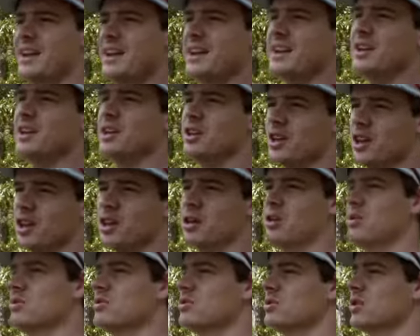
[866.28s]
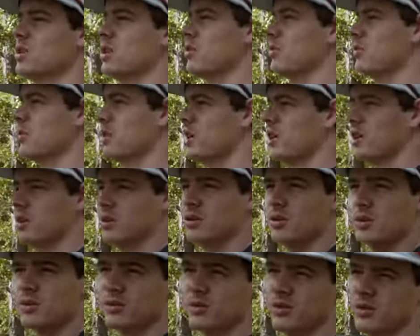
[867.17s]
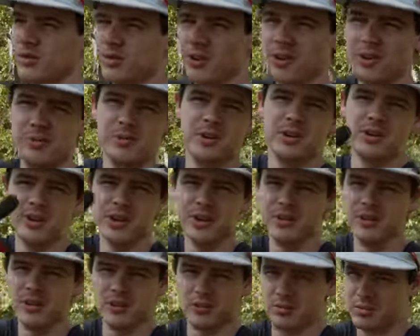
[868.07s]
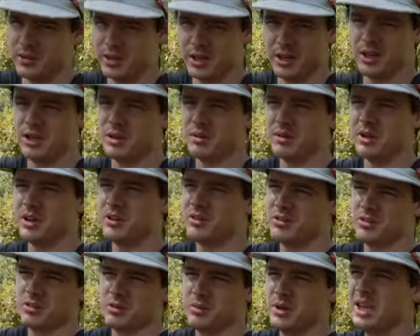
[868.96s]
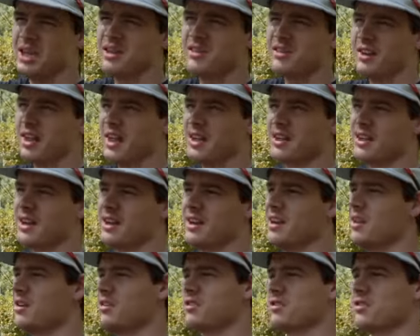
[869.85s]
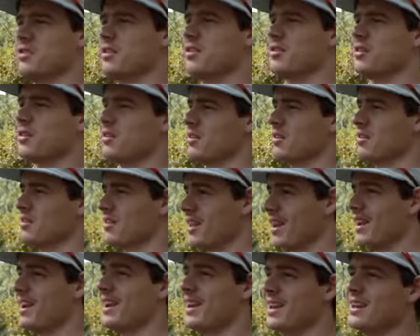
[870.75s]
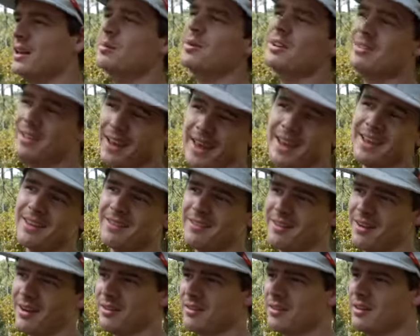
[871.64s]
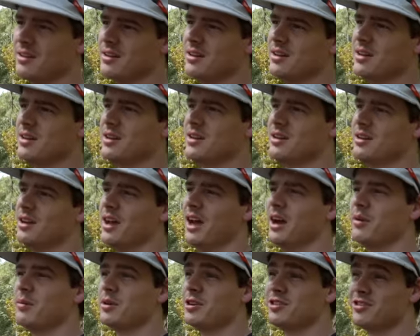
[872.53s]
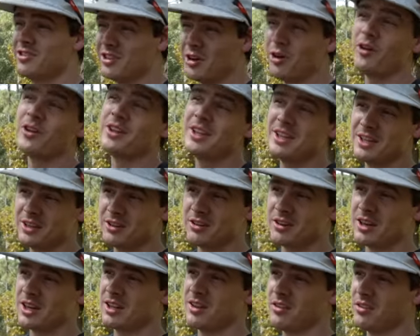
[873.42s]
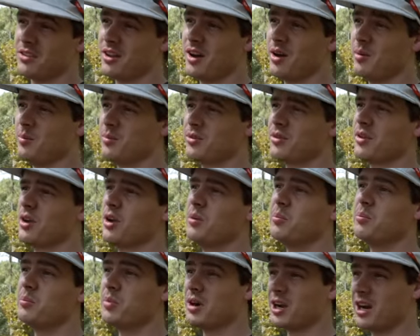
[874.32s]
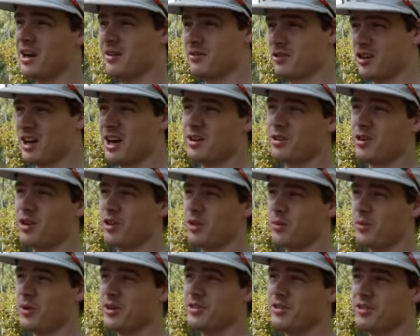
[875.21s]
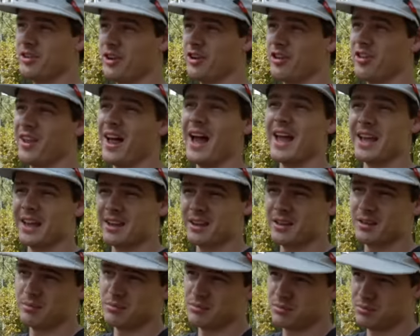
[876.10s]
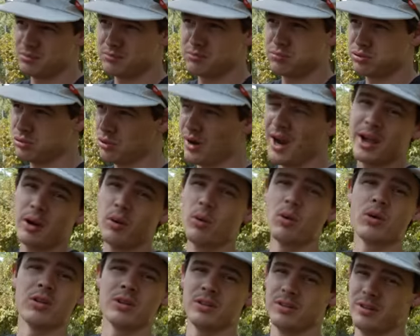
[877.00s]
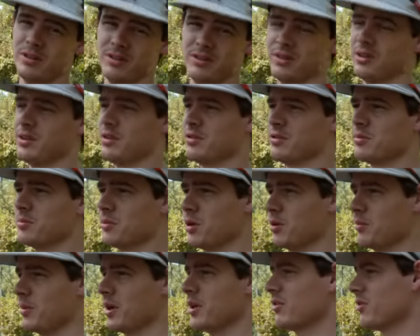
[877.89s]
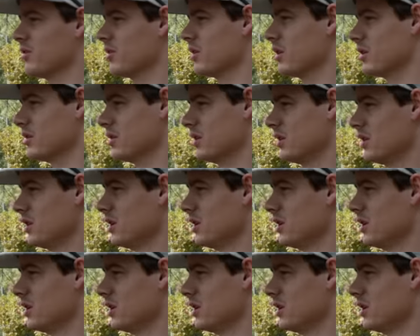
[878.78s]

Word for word: needed to go so that we can use the sawmill in this way anyway. So That's we didn't true. take down any trees that didn't need to be taken down. And we still need to grind the stumps, but I've ground all the ones that are like priorities at this moment. So